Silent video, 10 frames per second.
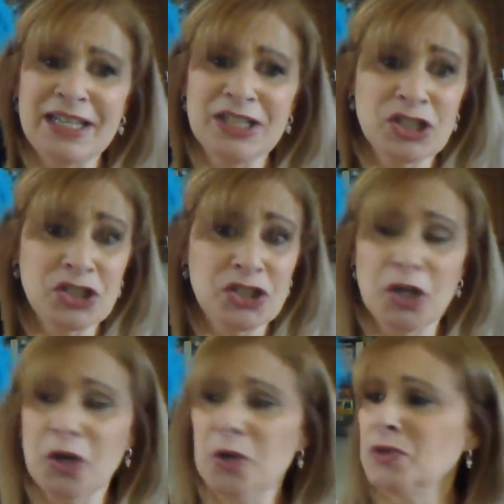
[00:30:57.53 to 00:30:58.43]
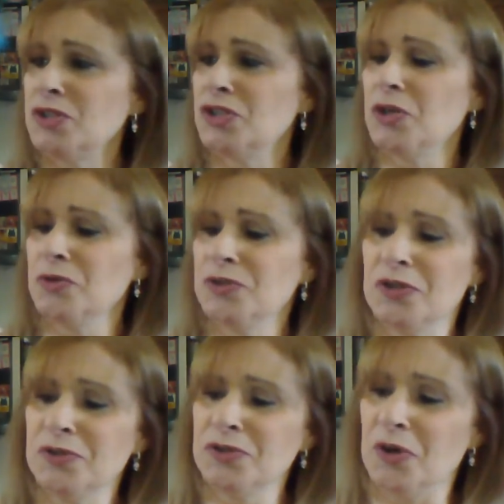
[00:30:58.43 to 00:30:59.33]
is so
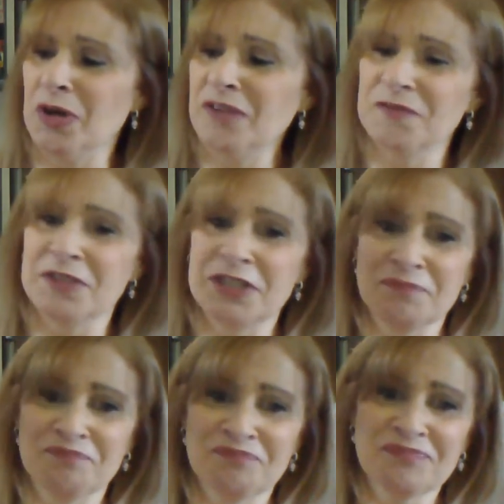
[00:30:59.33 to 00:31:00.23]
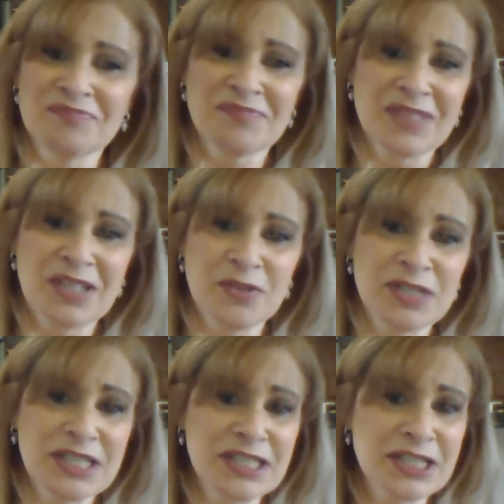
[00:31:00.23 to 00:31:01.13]
soft. Here is his